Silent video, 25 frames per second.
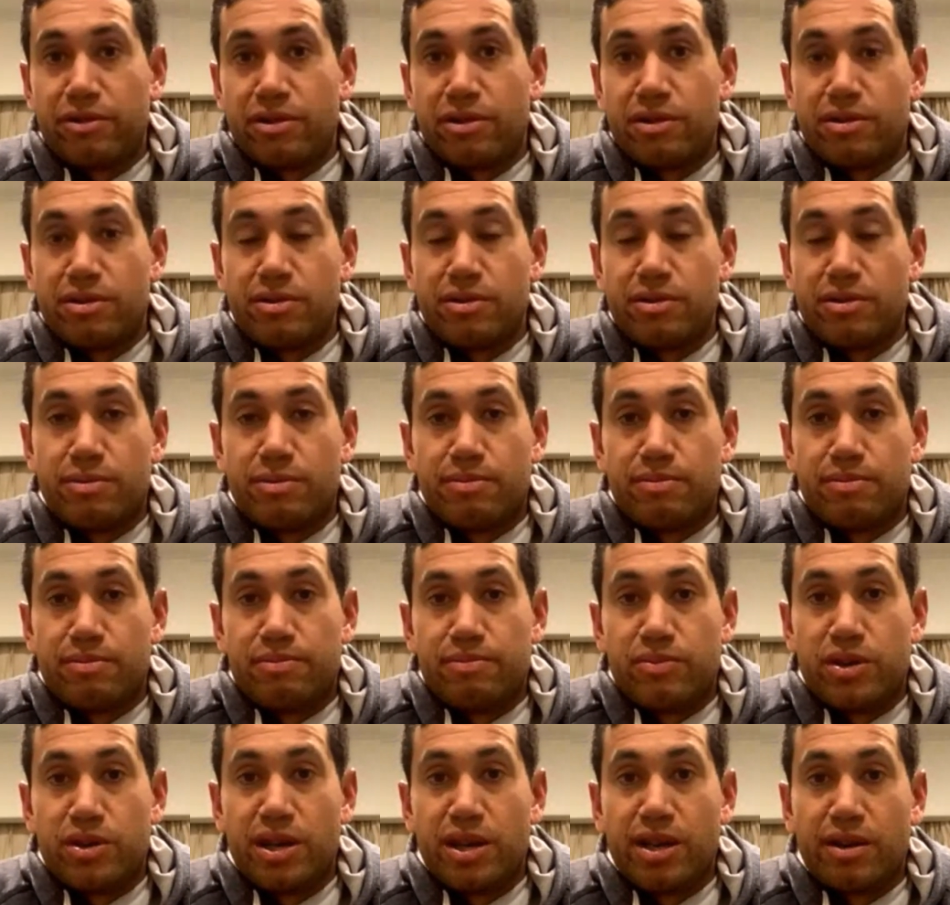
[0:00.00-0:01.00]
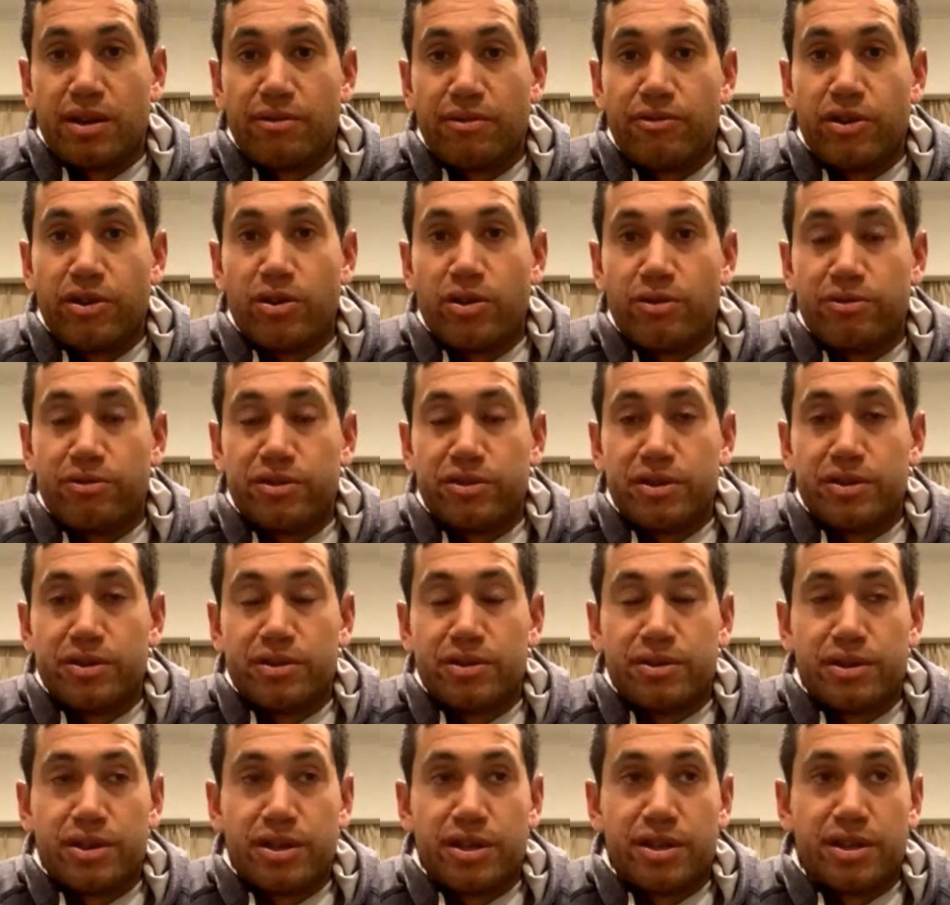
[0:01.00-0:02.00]
you're getting involved
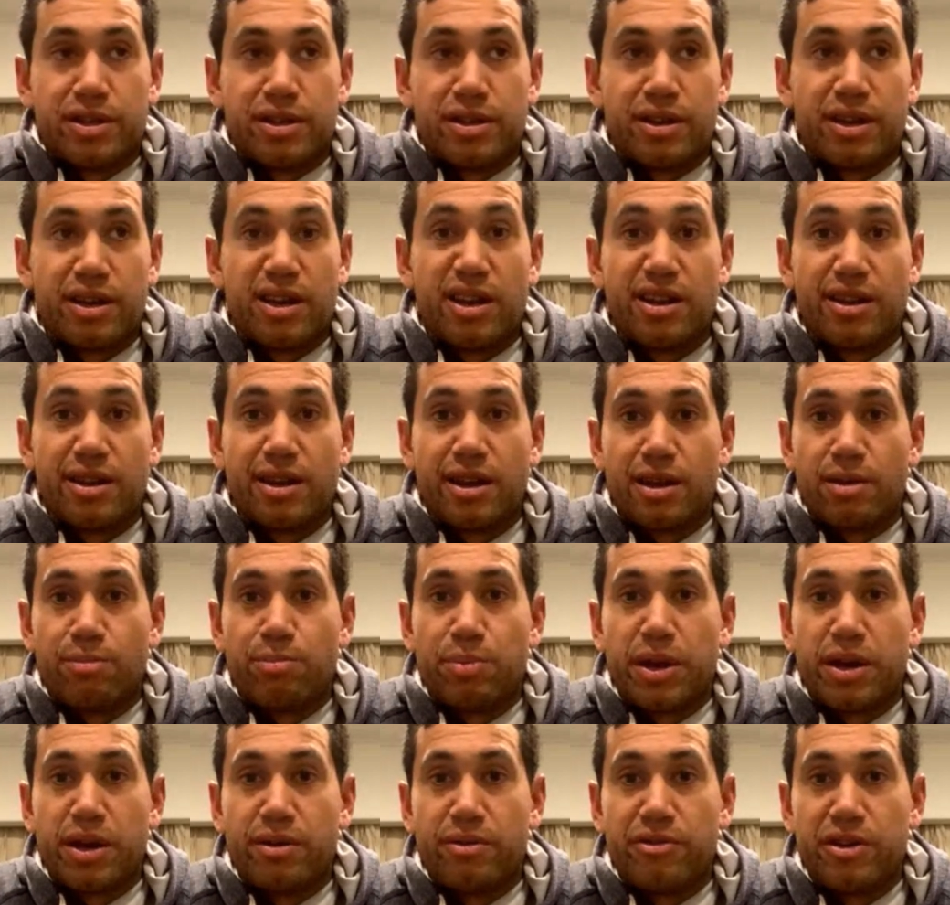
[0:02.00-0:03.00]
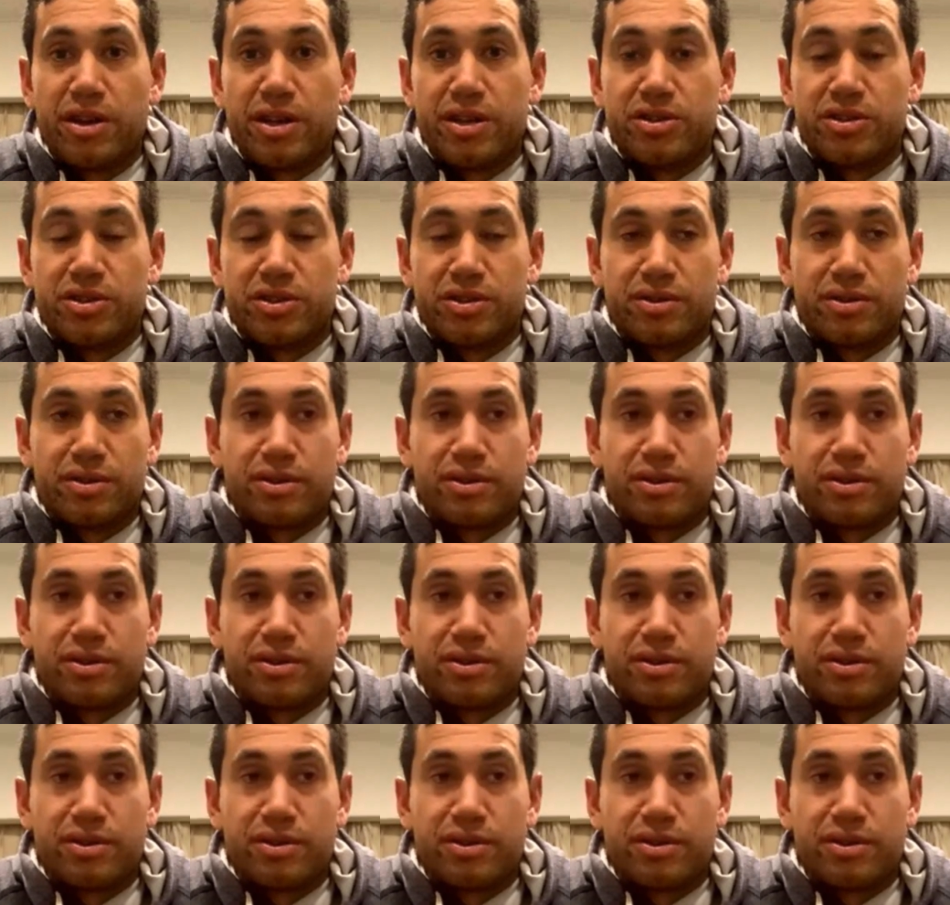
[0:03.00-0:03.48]
and getting that competitive edge,